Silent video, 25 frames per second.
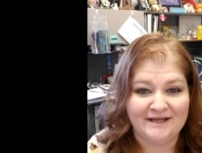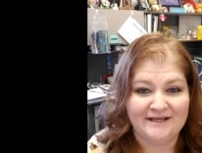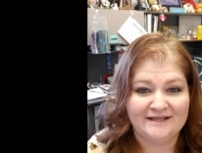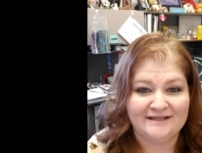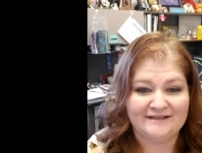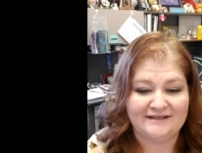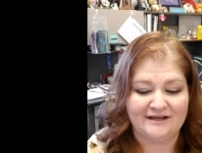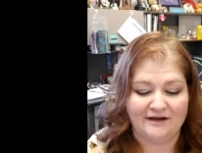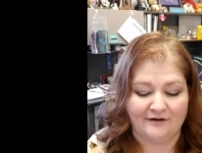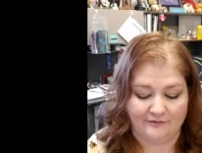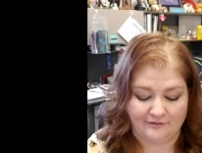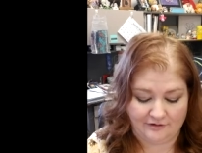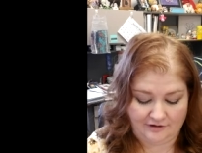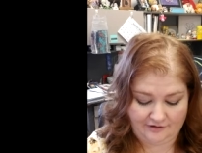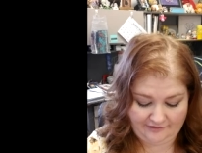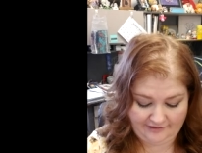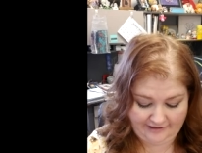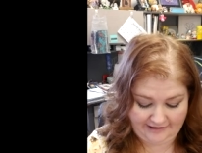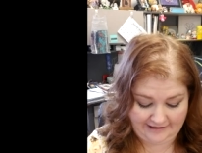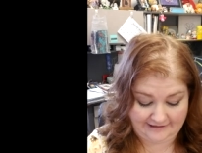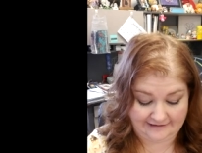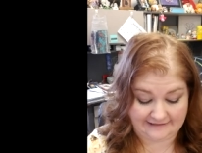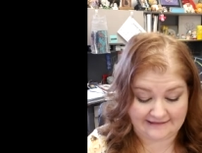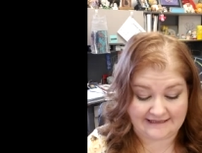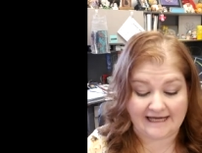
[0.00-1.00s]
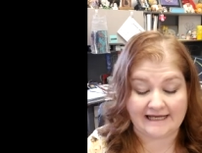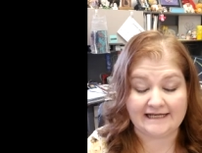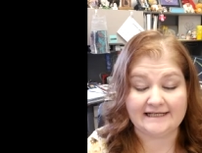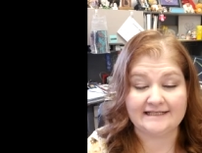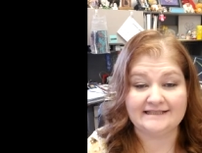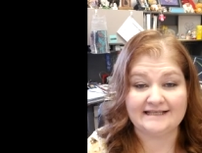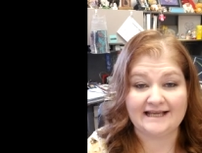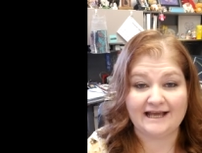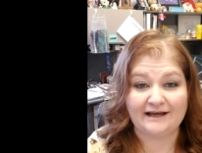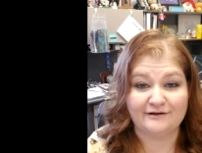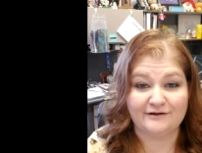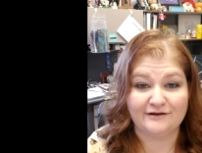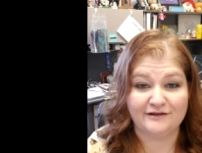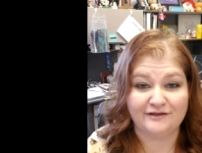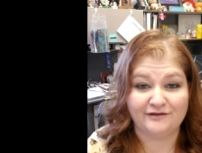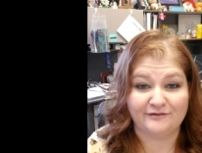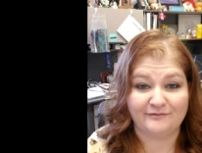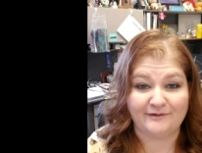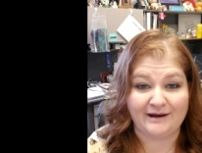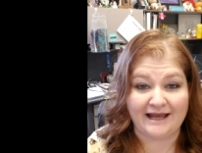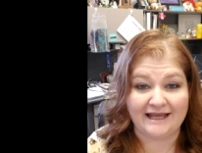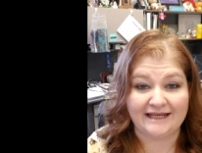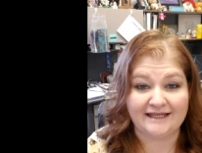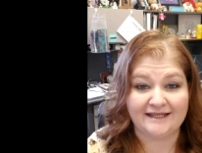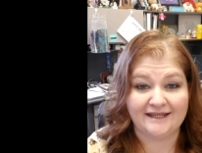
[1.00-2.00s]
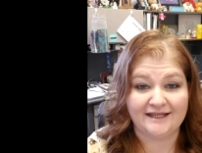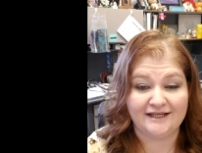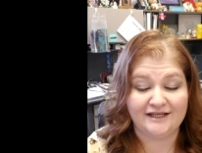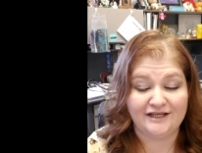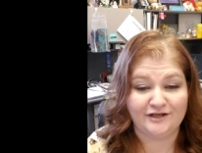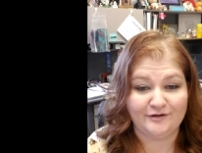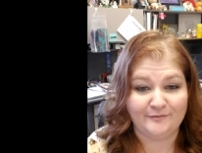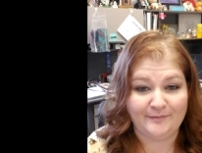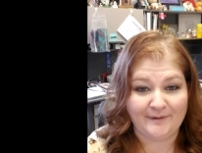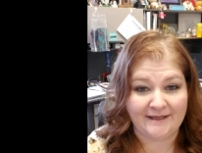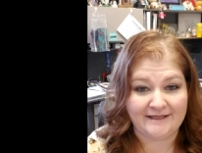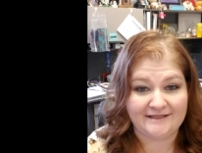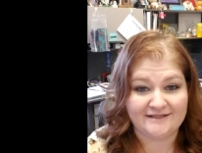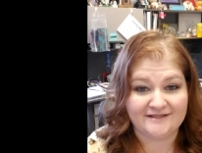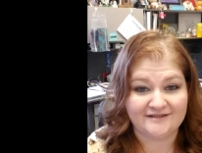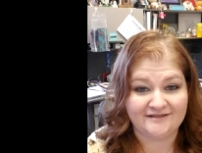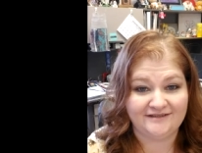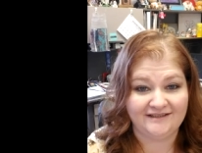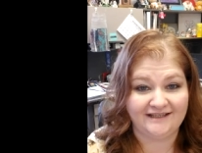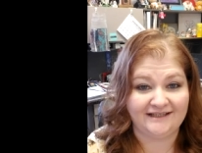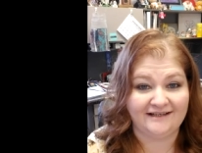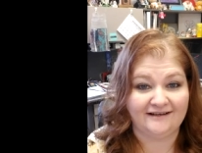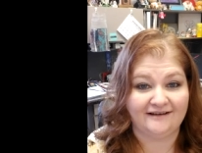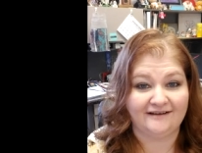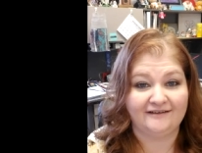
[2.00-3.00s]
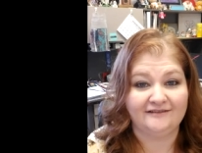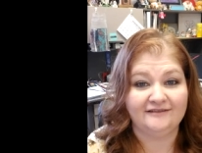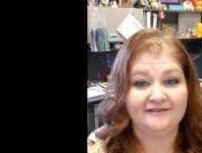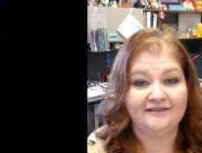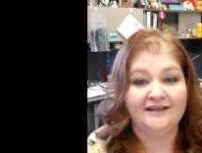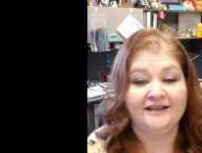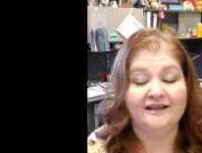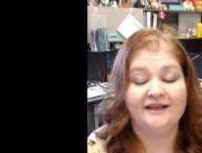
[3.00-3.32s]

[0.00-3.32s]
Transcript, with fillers: So, okay, that is how to thread the new punch needle.